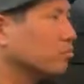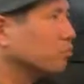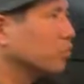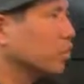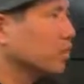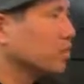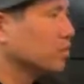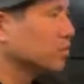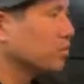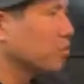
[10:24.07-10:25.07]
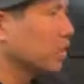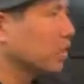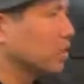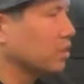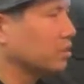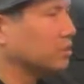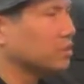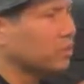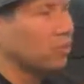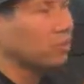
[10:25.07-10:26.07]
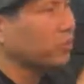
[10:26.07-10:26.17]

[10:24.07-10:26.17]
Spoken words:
whether it's going to be a slow